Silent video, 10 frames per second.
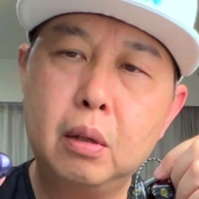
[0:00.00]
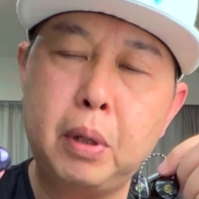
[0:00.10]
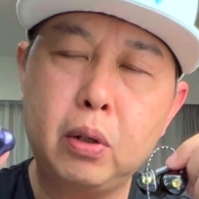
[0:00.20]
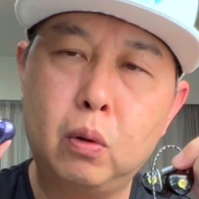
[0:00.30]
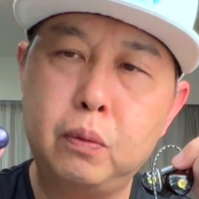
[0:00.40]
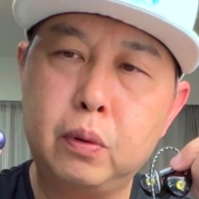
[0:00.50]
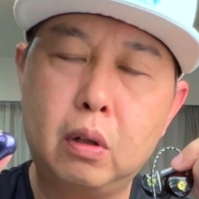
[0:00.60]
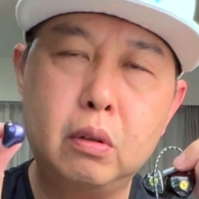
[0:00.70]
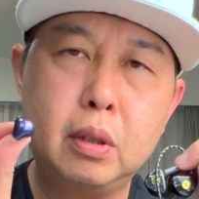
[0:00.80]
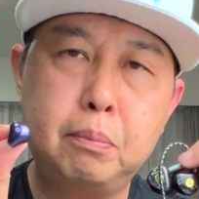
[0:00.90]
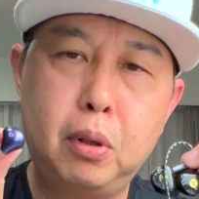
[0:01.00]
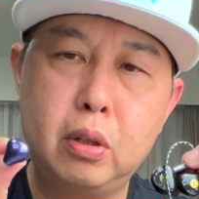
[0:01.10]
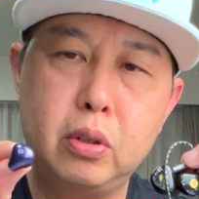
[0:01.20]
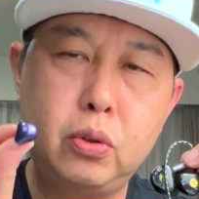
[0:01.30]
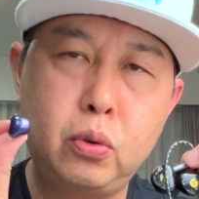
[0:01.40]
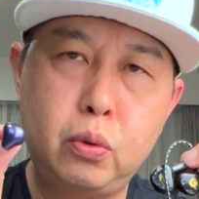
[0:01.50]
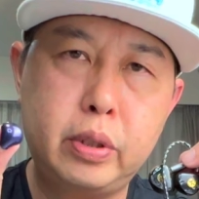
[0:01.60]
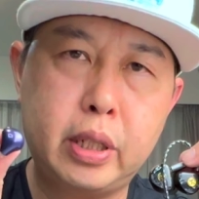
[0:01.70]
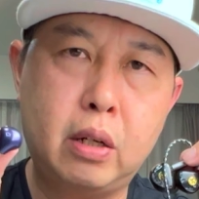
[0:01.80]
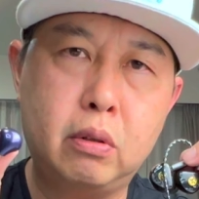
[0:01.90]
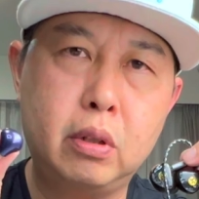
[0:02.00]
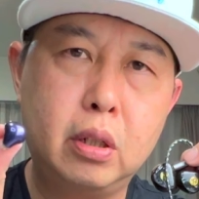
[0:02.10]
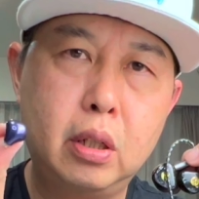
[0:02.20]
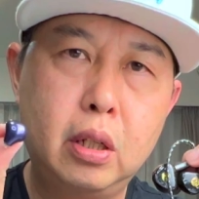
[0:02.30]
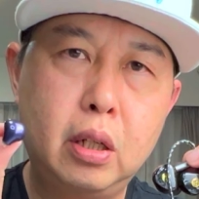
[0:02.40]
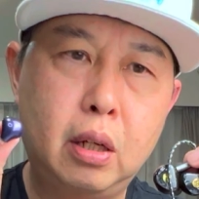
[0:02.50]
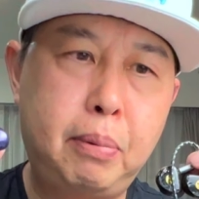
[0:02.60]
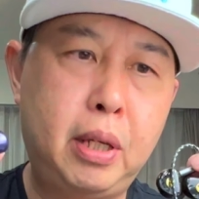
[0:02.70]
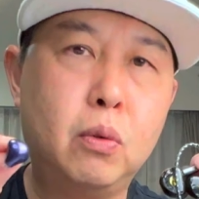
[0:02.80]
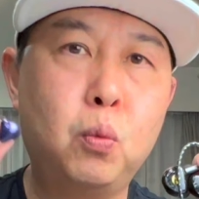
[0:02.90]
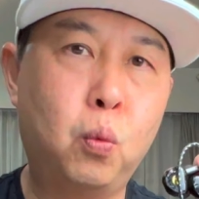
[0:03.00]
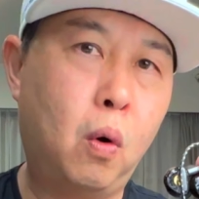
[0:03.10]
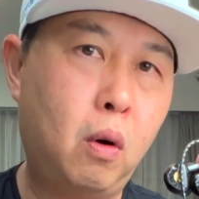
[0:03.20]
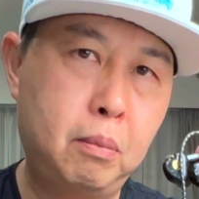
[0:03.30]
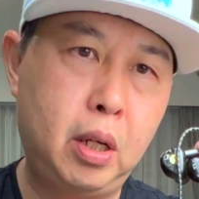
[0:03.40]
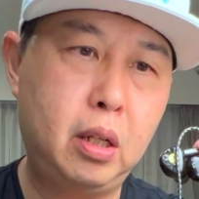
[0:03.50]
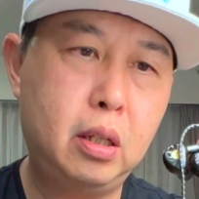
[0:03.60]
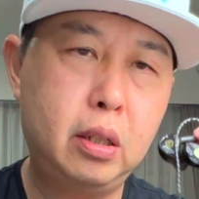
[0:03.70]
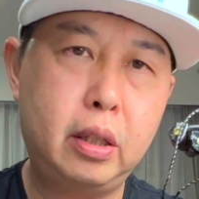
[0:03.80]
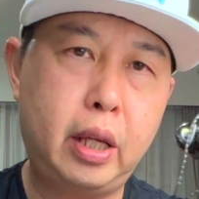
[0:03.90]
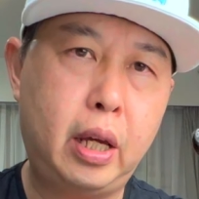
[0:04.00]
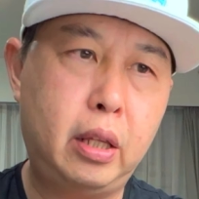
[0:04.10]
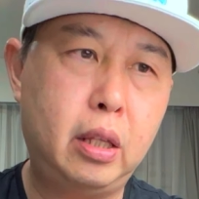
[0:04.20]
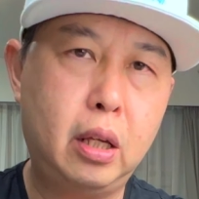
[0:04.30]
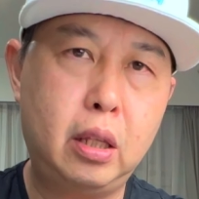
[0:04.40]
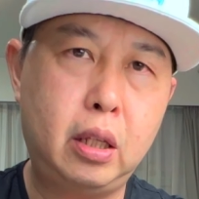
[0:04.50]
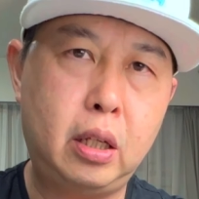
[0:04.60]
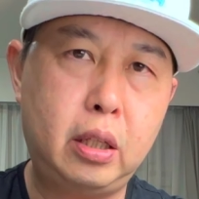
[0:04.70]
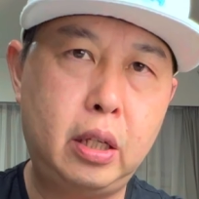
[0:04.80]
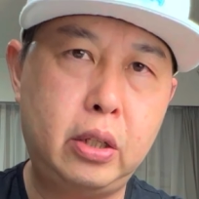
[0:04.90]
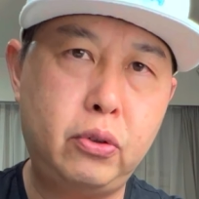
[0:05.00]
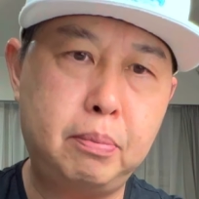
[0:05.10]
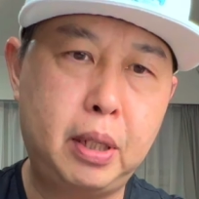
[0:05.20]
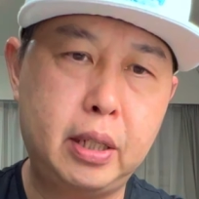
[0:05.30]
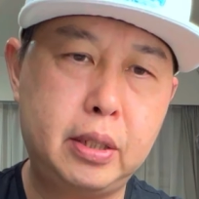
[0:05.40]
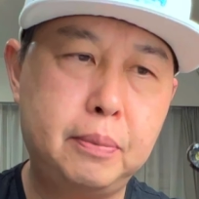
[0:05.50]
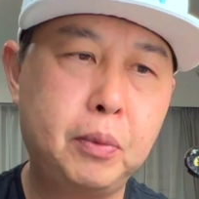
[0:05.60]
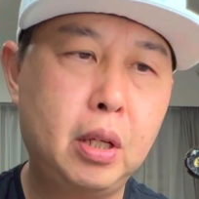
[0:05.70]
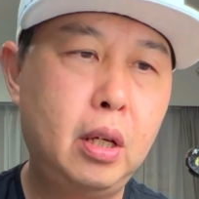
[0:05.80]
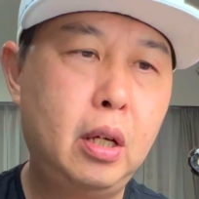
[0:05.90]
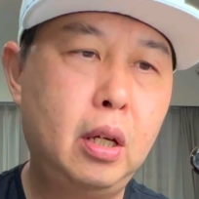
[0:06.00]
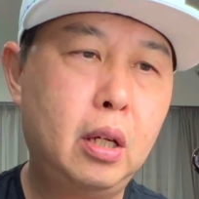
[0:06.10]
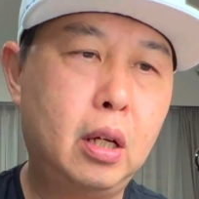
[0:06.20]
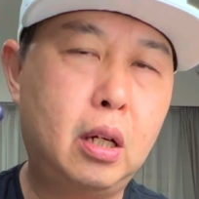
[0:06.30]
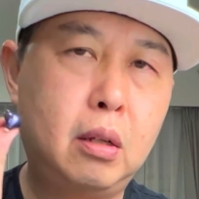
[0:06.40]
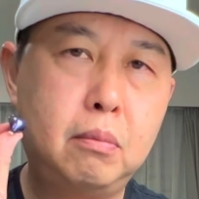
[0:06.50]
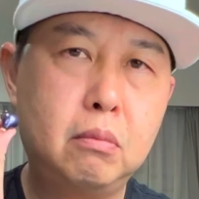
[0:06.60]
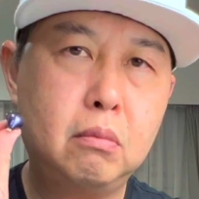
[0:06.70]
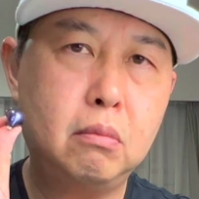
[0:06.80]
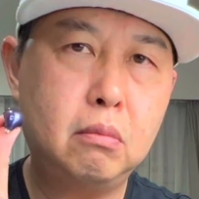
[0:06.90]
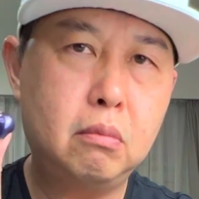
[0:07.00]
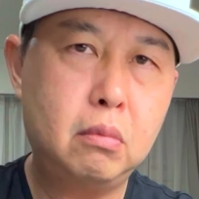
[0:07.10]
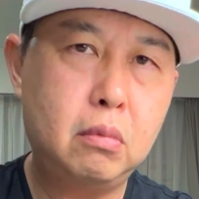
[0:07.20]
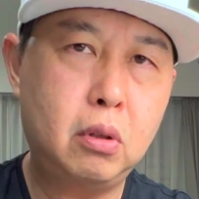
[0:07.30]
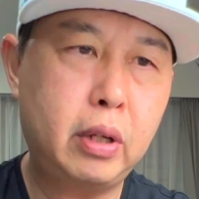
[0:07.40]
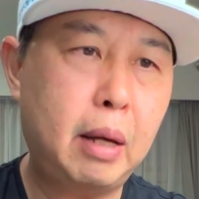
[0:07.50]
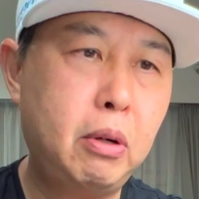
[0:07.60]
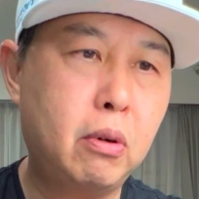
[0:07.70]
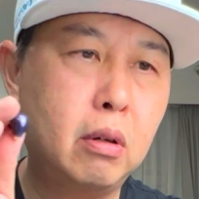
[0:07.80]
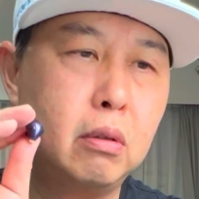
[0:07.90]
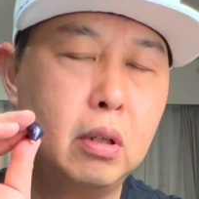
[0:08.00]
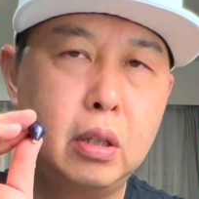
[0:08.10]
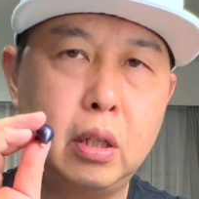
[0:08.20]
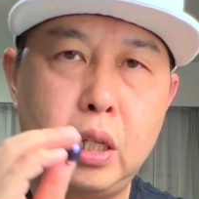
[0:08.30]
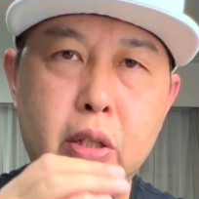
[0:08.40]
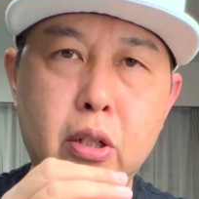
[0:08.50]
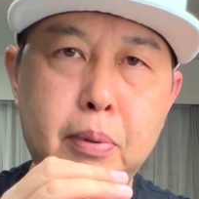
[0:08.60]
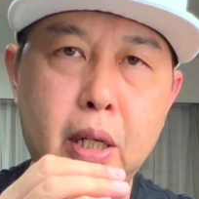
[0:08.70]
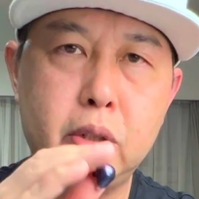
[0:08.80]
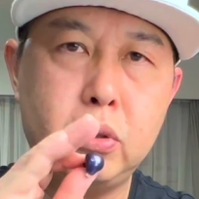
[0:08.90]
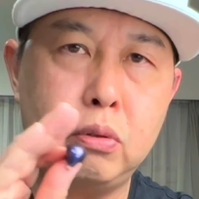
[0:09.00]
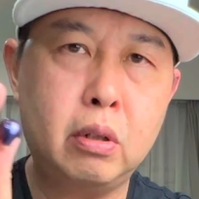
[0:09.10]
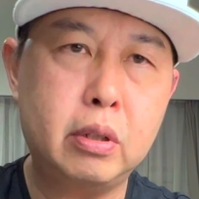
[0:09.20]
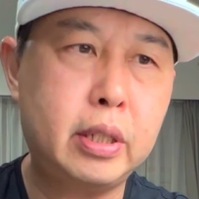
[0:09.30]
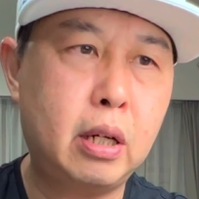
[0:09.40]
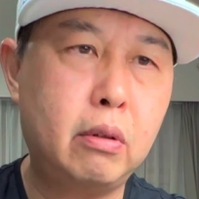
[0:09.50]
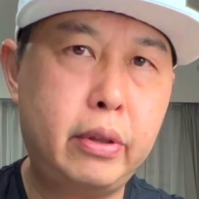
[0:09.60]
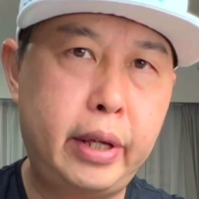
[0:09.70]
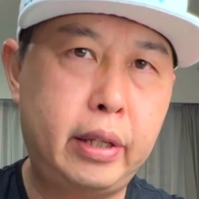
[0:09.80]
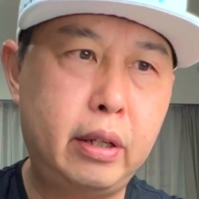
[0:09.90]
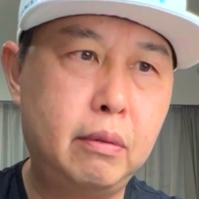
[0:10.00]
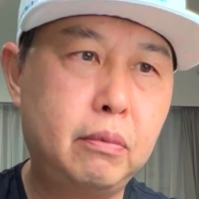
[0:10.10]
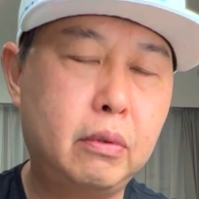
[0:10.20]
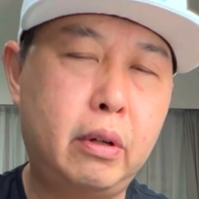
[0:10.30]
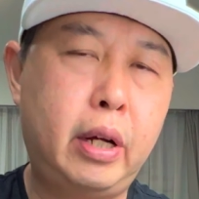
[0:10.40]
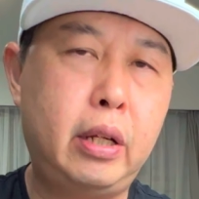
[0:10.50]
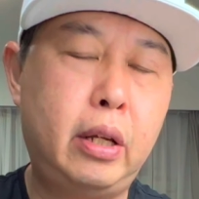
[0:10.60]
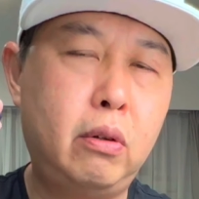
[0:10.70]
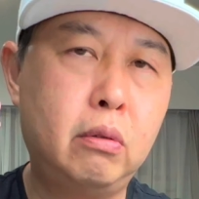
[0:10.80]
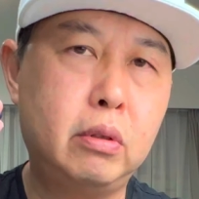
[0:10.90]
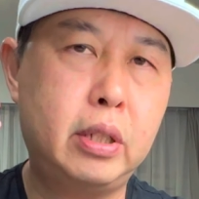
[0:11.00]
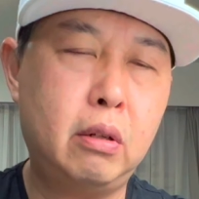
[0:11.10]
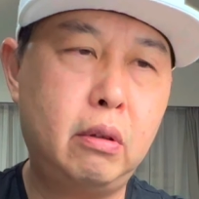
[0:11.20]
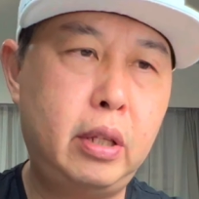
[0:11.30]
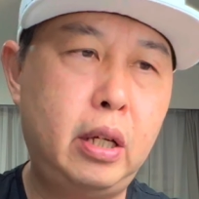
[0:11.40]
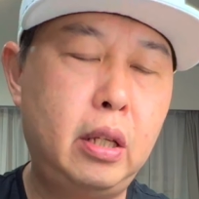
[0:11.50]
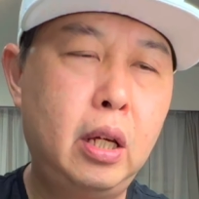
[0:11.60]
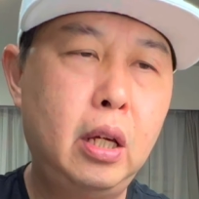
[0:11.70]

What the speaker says: But overall, the blondes do sound a bit warmer than the T3 Plus. Don't get me wrong, the T3 Plus do not sound thin, right? They don't sound thin.